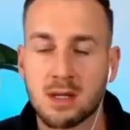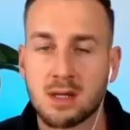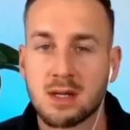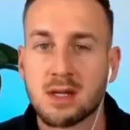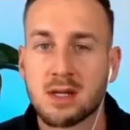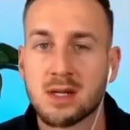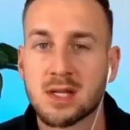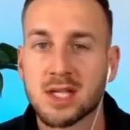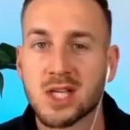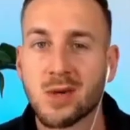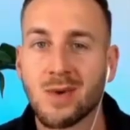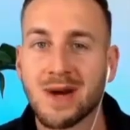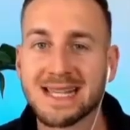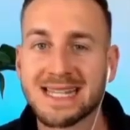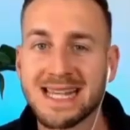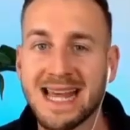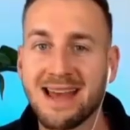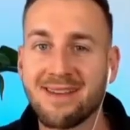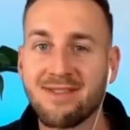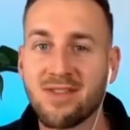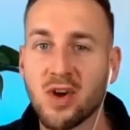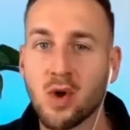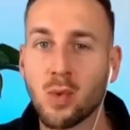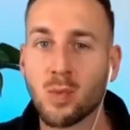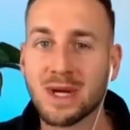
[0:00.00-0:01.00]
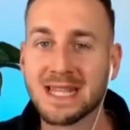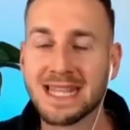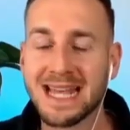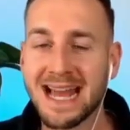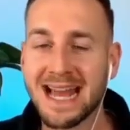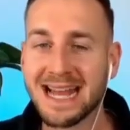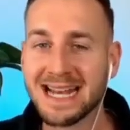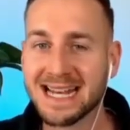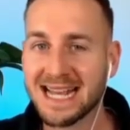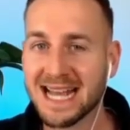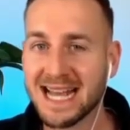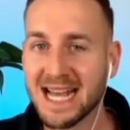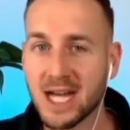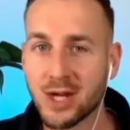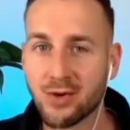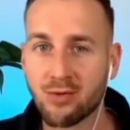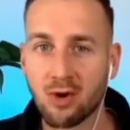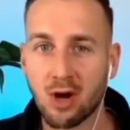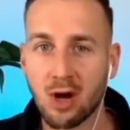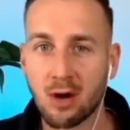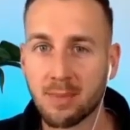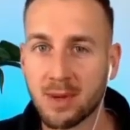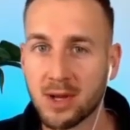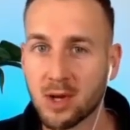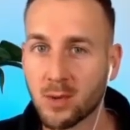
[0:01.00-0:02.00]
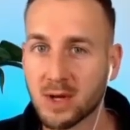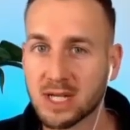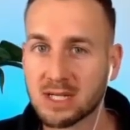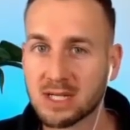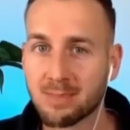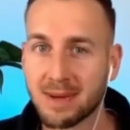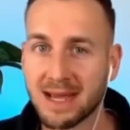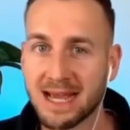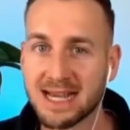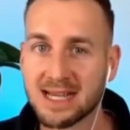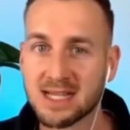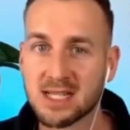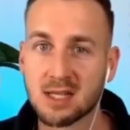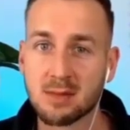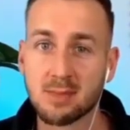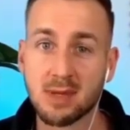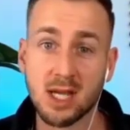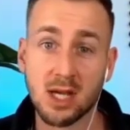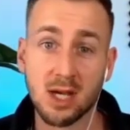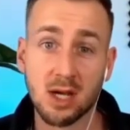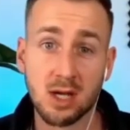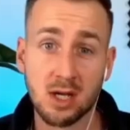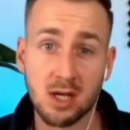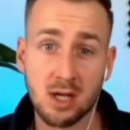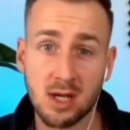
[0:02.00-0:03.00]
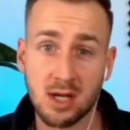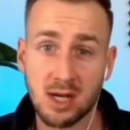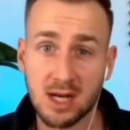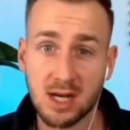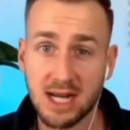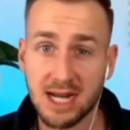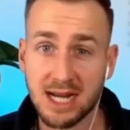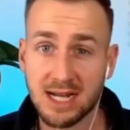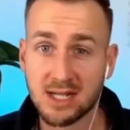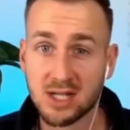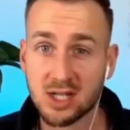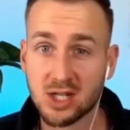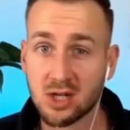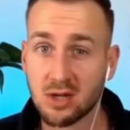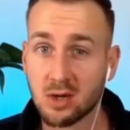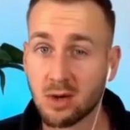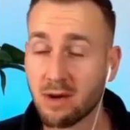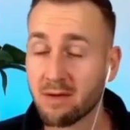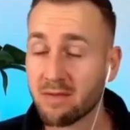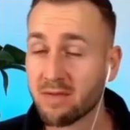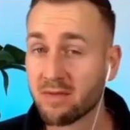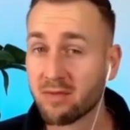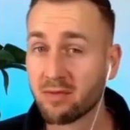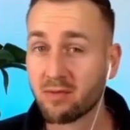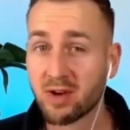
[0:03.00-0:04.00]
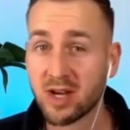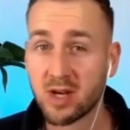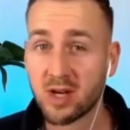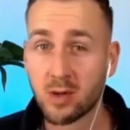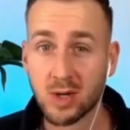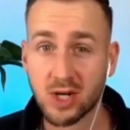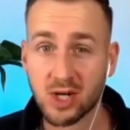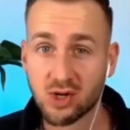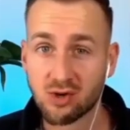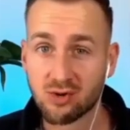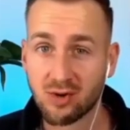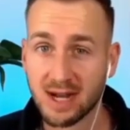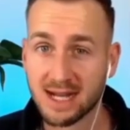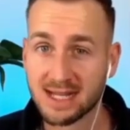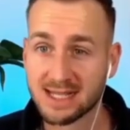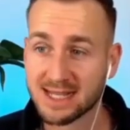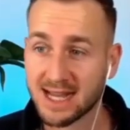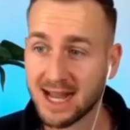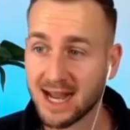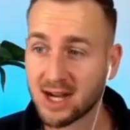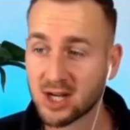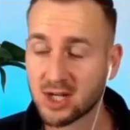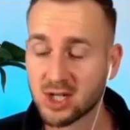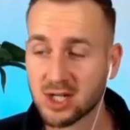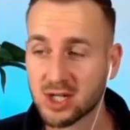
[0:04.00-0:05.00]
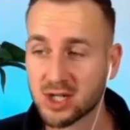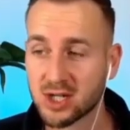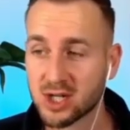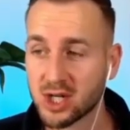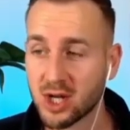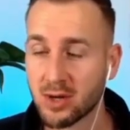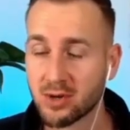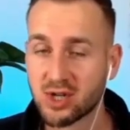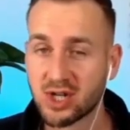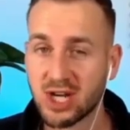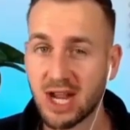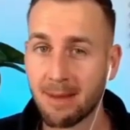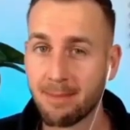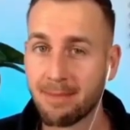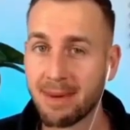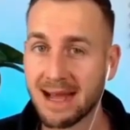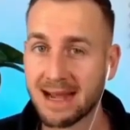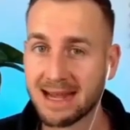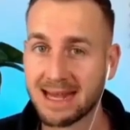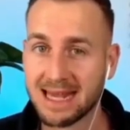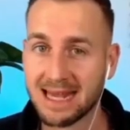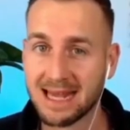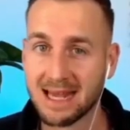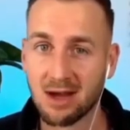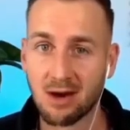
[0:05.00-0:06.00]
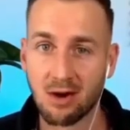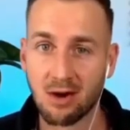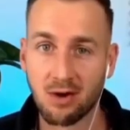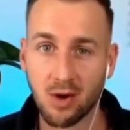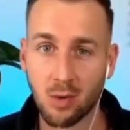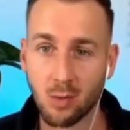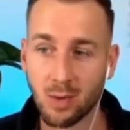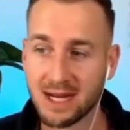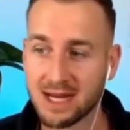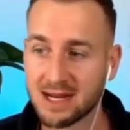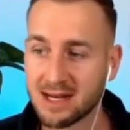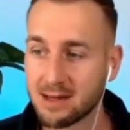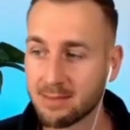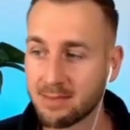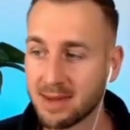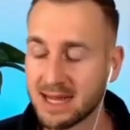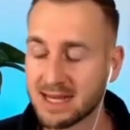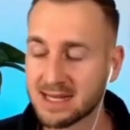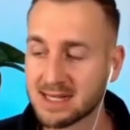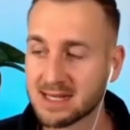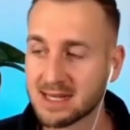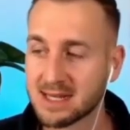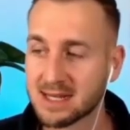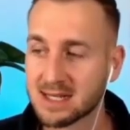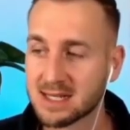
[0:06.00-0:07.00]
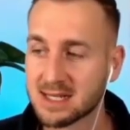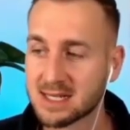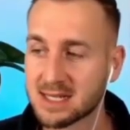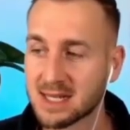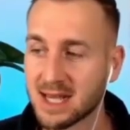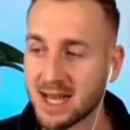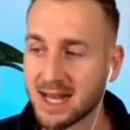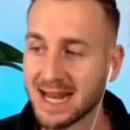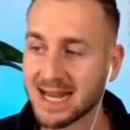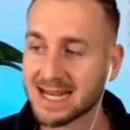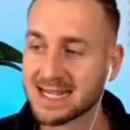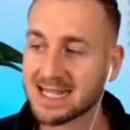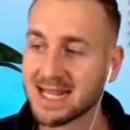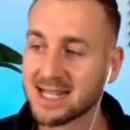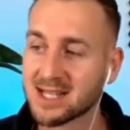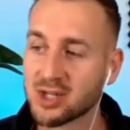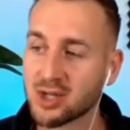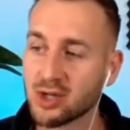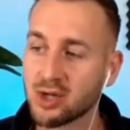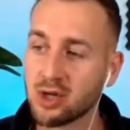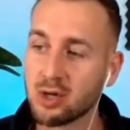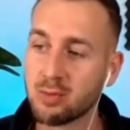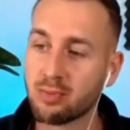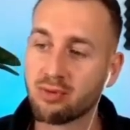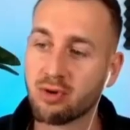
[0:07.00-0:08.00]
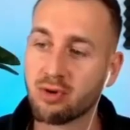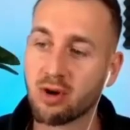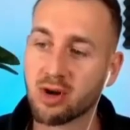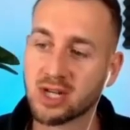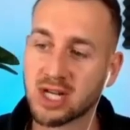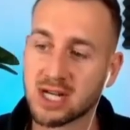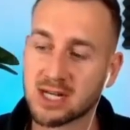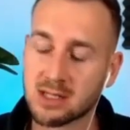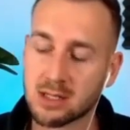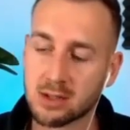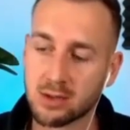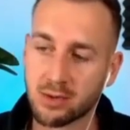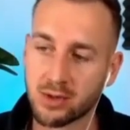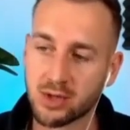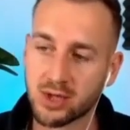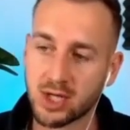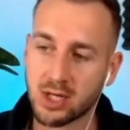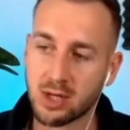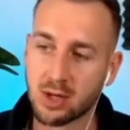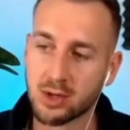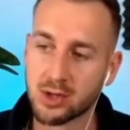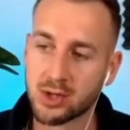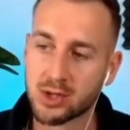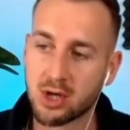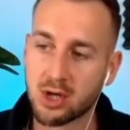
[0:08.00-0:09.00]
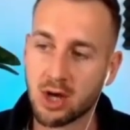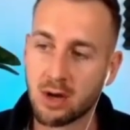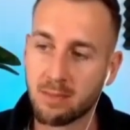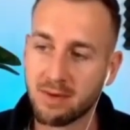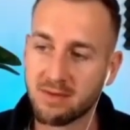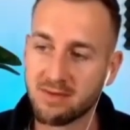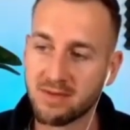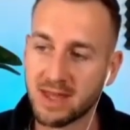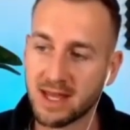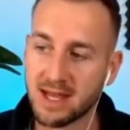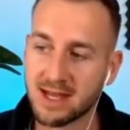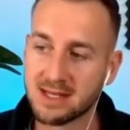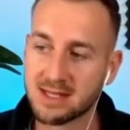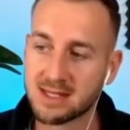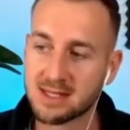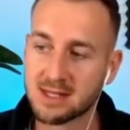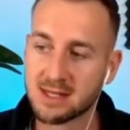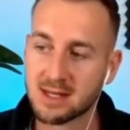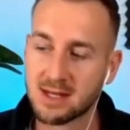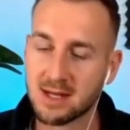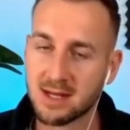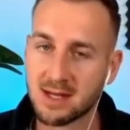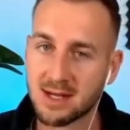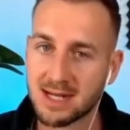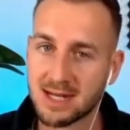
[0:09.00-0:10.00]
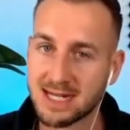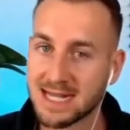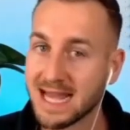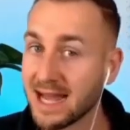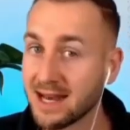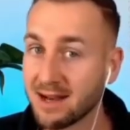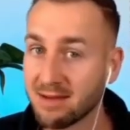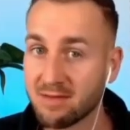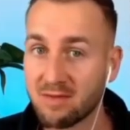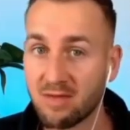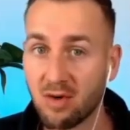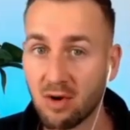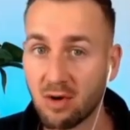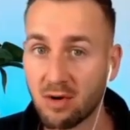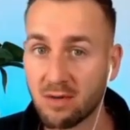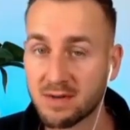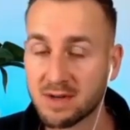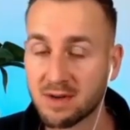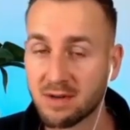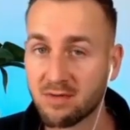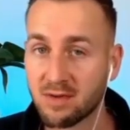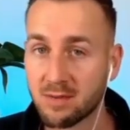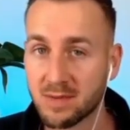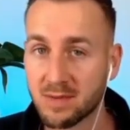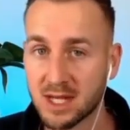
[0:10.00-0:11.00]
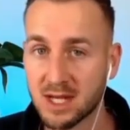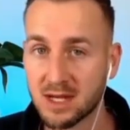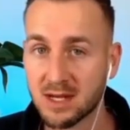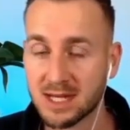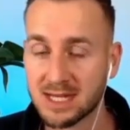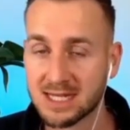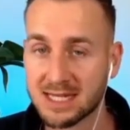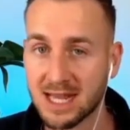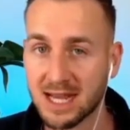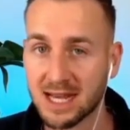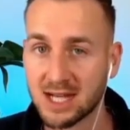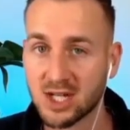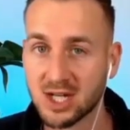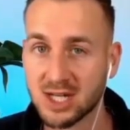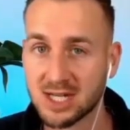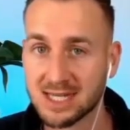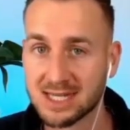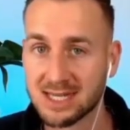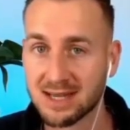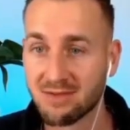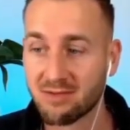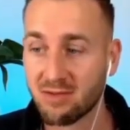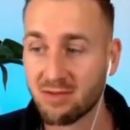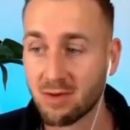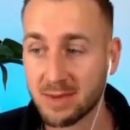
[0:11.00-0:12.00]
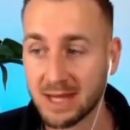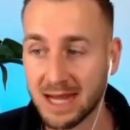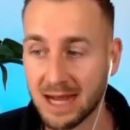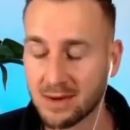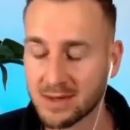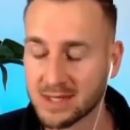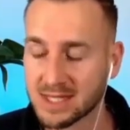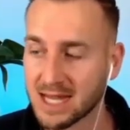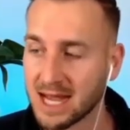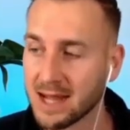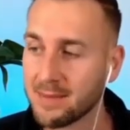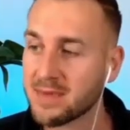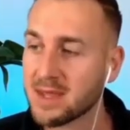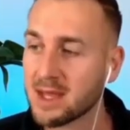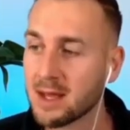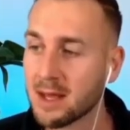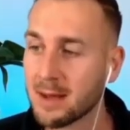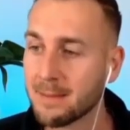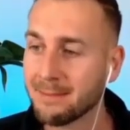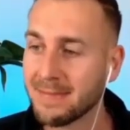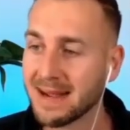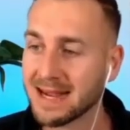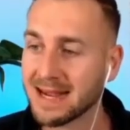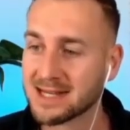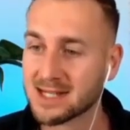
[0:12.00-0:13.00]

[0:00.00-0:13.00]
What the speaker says: So as ever with any airdrop, it always pays to be early, to do frequent transactions, check back here on a weekly basis. And as there's new projects launching on top of this, getting involved from the early stages, from the outset, makes a